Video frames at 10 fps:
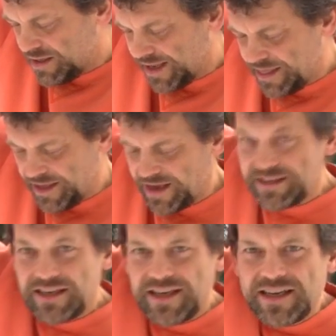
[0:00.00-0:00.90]
like
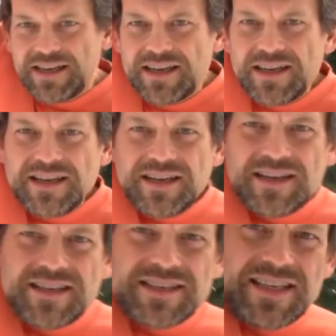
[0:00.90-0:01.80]
this.
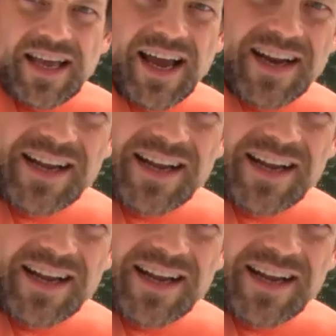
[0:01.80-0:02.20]
See that?